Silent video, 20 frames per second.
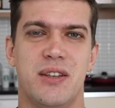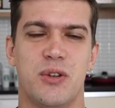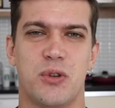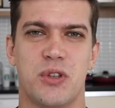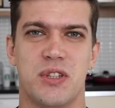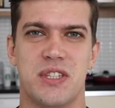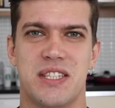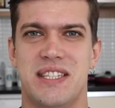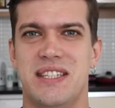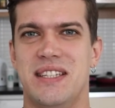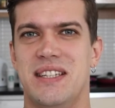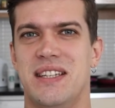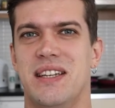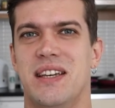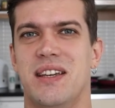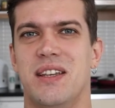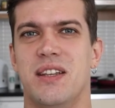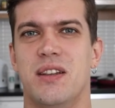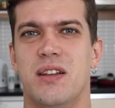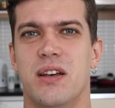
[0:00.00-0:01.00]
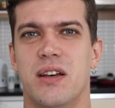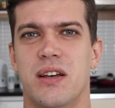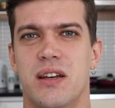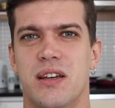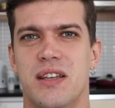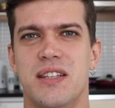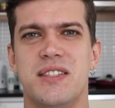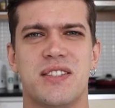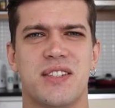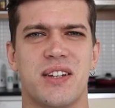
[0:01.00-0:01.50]
you can see in
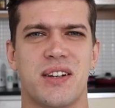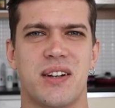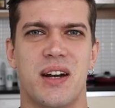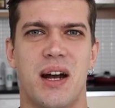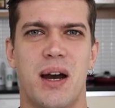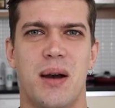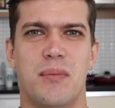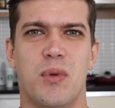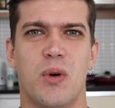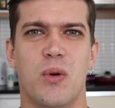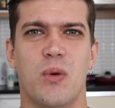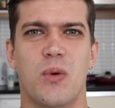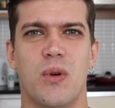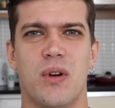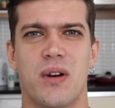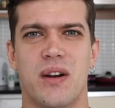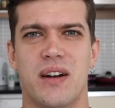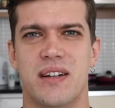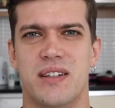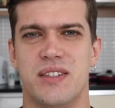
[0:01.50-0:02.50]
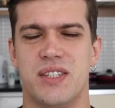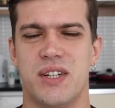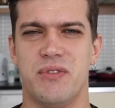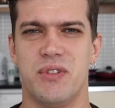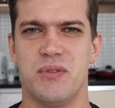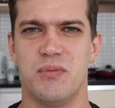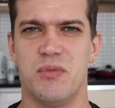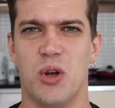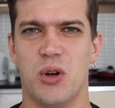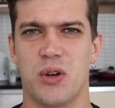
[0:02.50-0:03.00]
the Instagram or
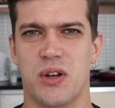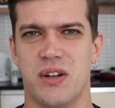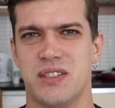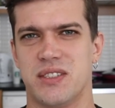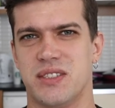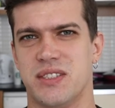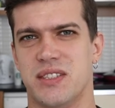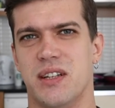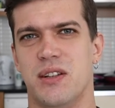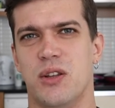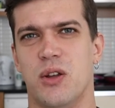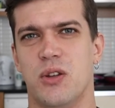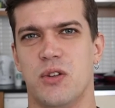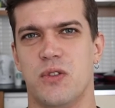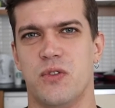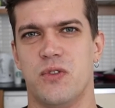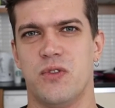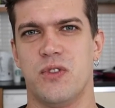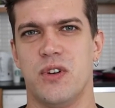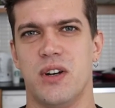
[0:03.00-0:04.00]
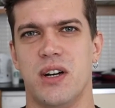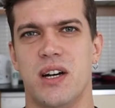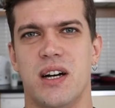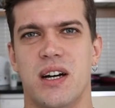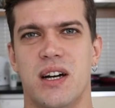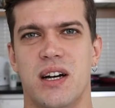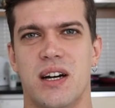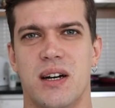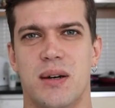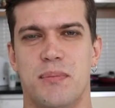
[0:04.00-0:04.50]
travel bloggers a lot
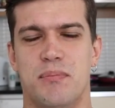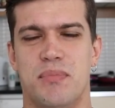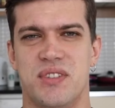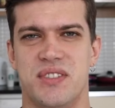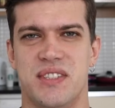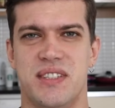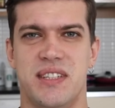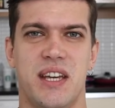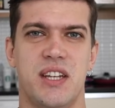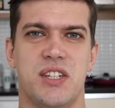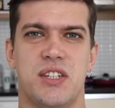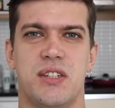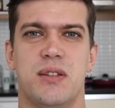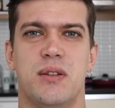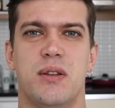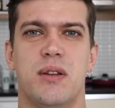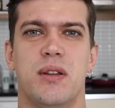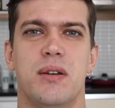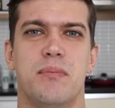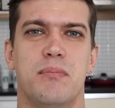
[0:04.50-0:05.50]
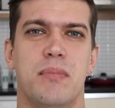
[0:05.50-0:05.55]
of presentation